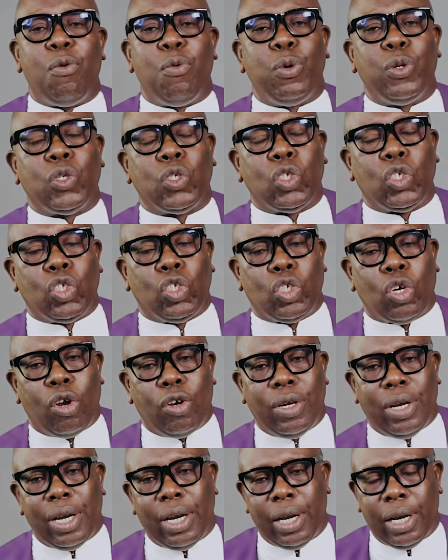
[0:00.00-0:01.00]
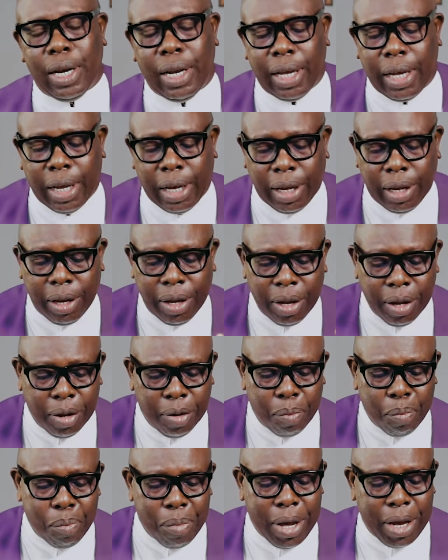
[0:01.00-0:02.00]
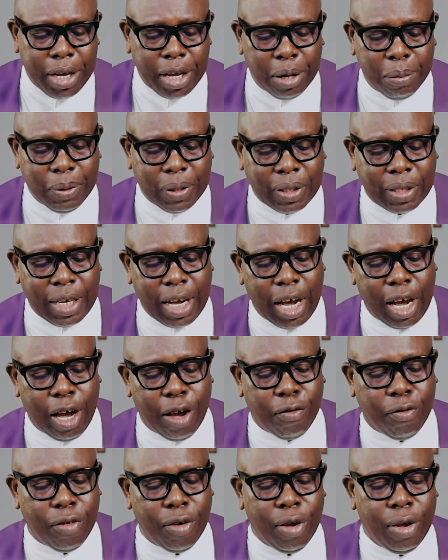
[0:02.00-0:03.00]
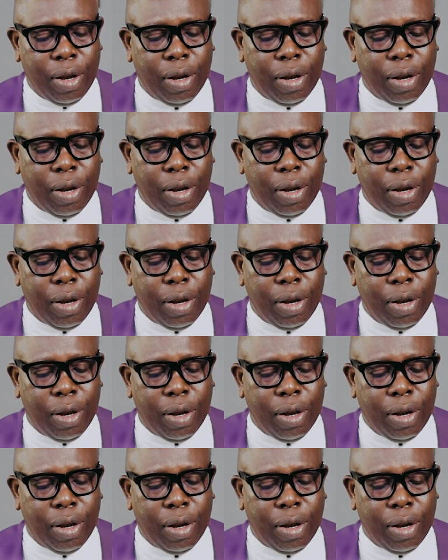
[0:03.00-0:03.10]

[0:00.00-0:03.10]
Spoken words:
would suddenly make himself